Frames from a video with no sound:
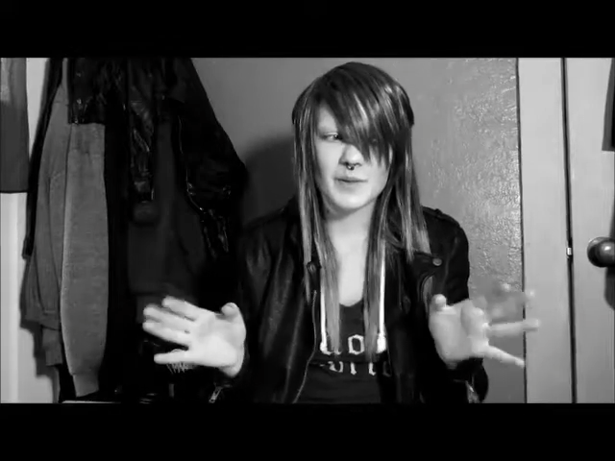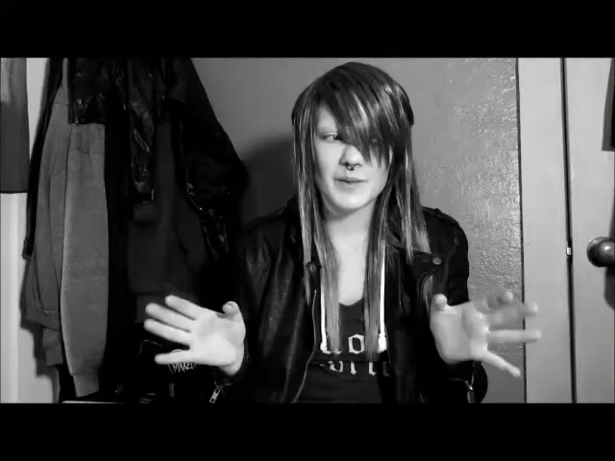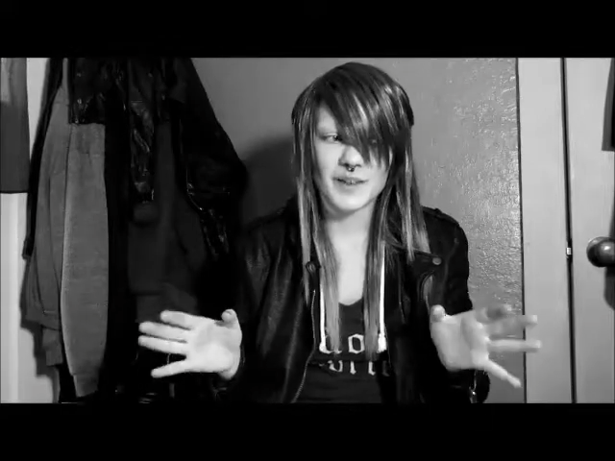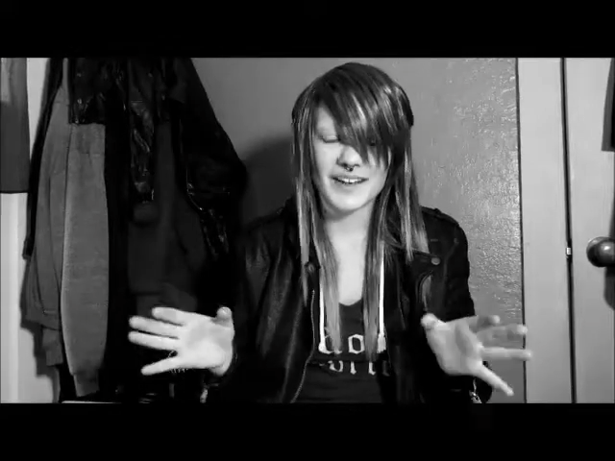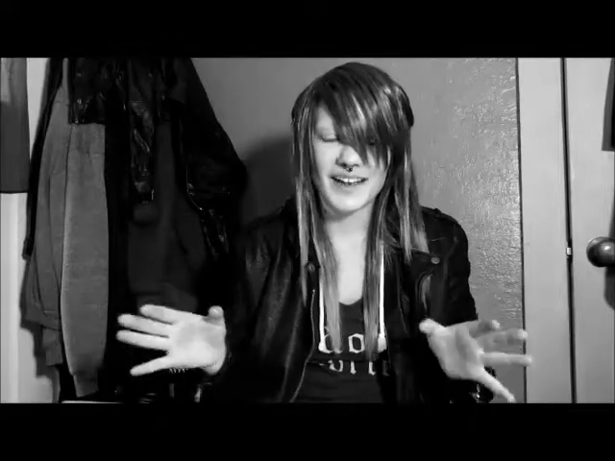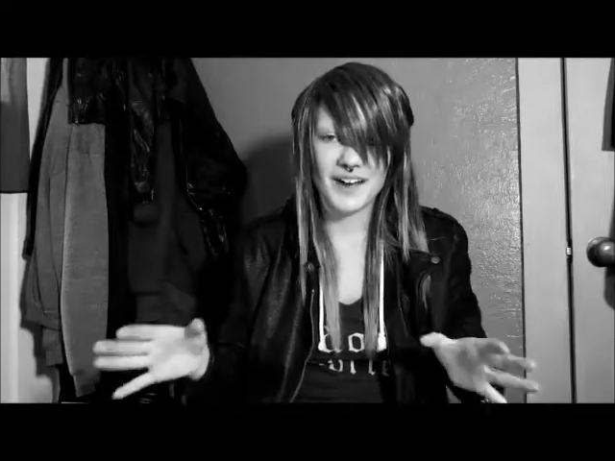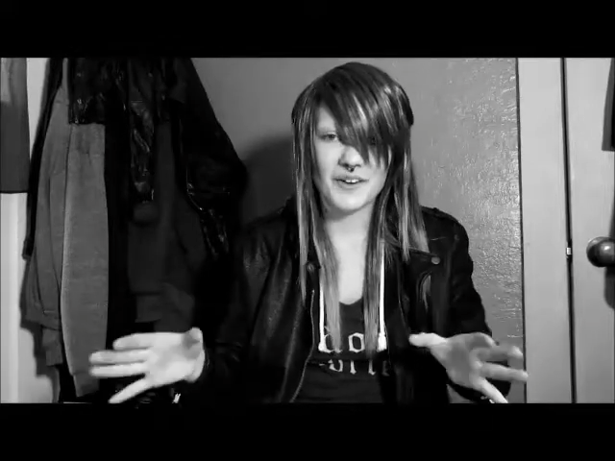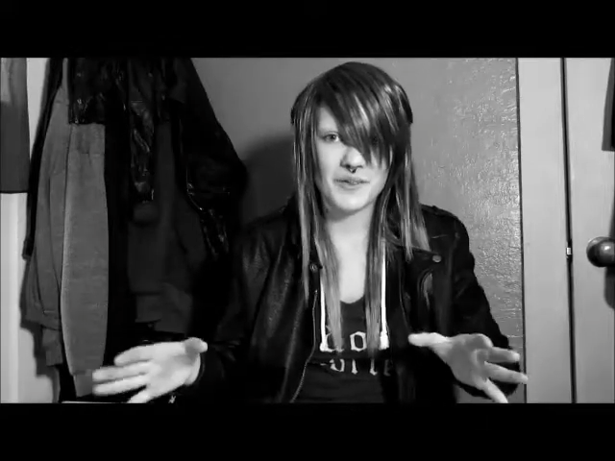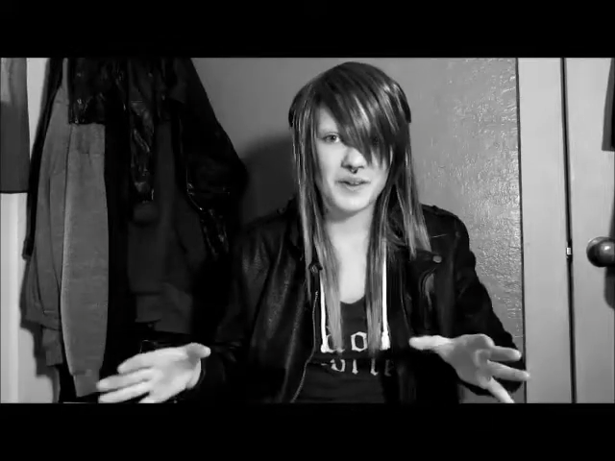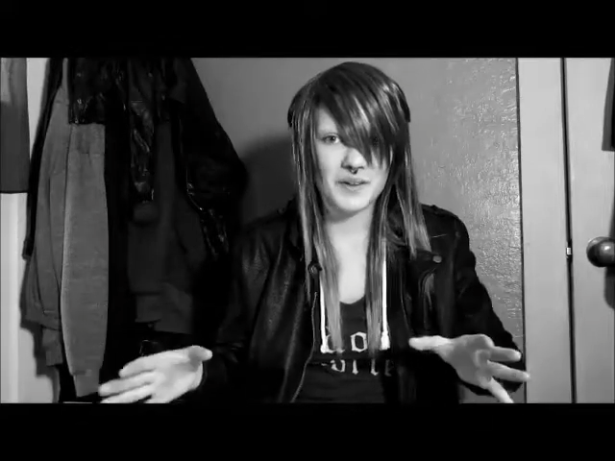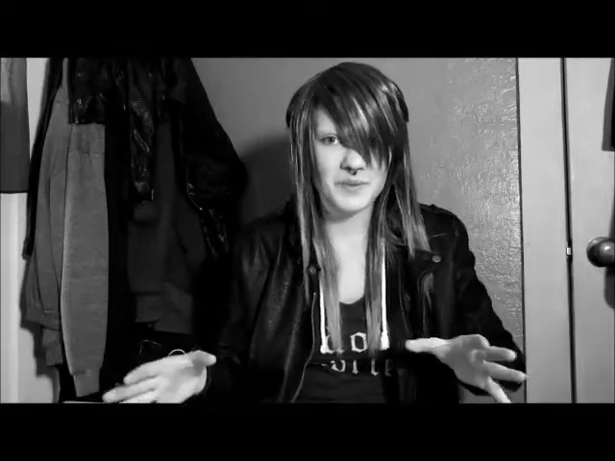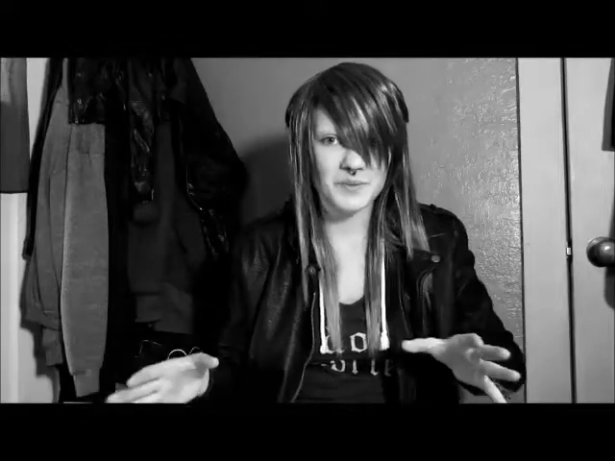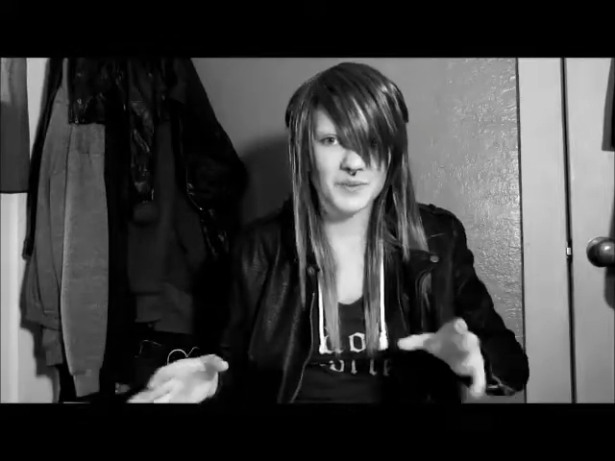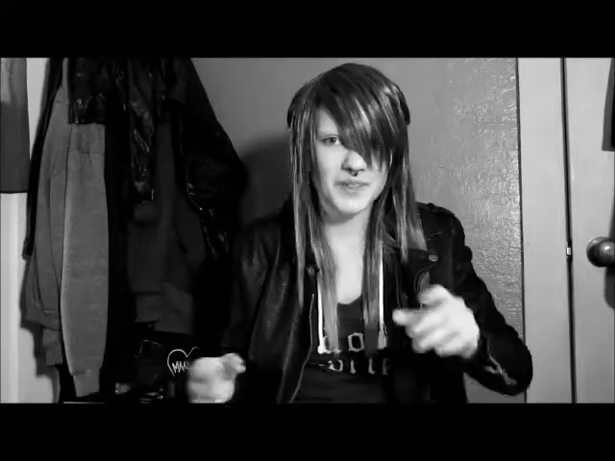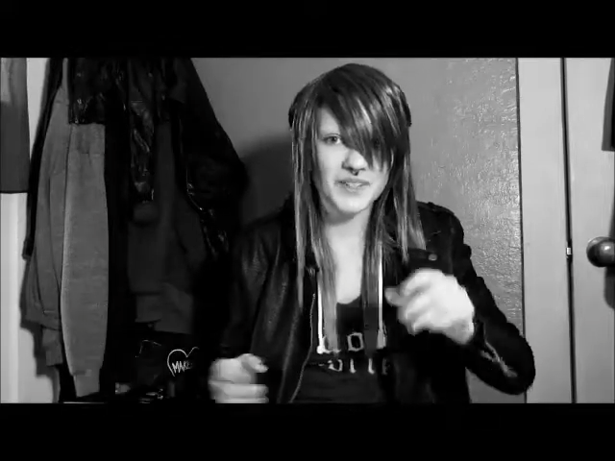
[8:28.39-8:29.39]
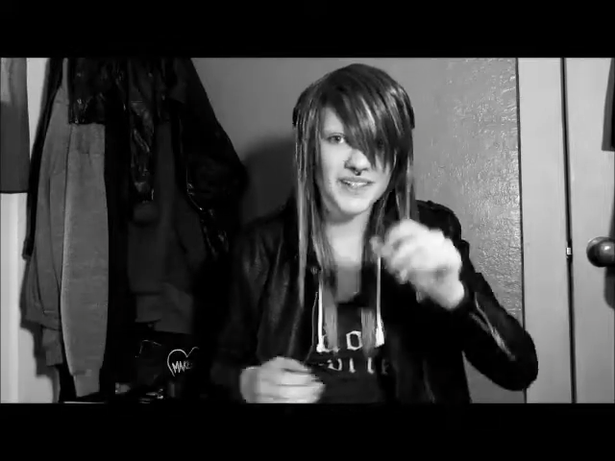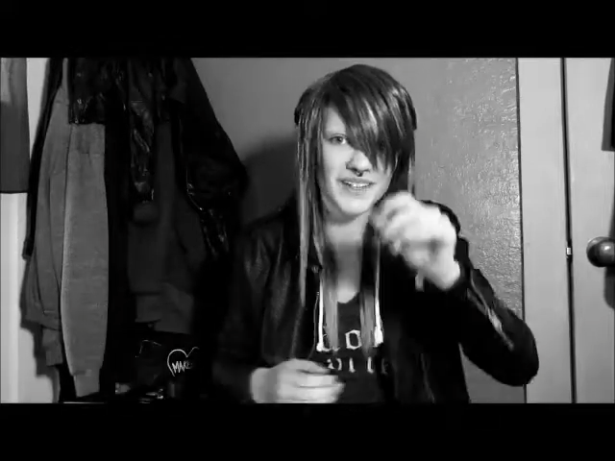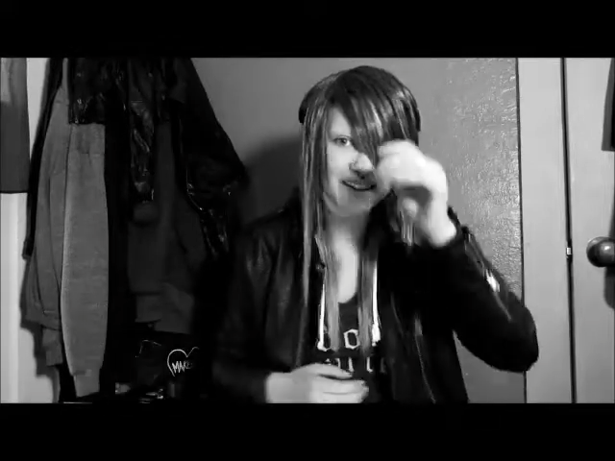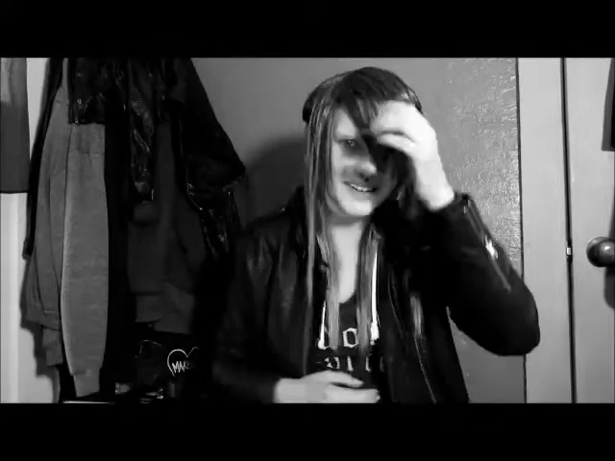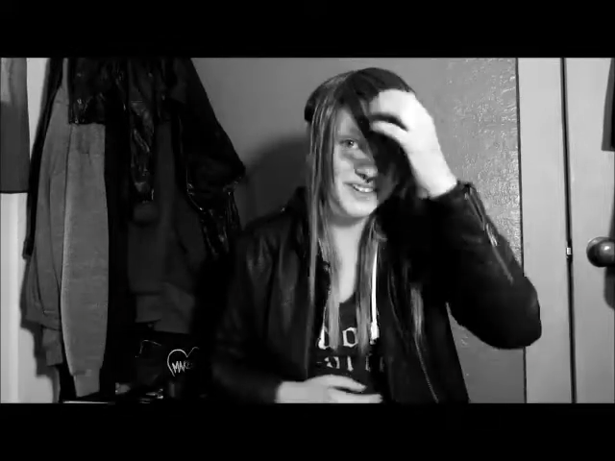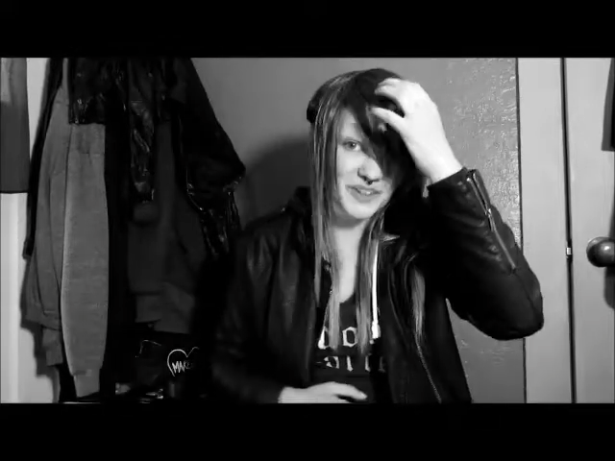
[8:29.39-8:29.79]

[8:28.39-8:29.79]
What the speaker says: like, how things were, I don't